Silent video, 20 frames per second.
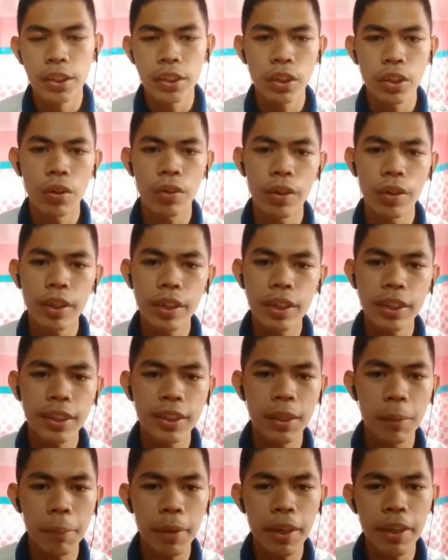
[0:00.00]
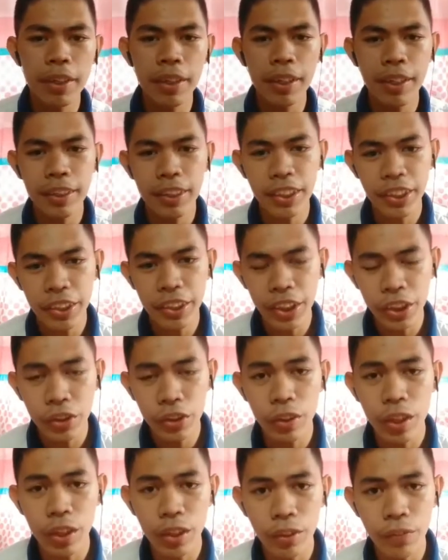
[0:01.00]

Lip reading: So it is the main international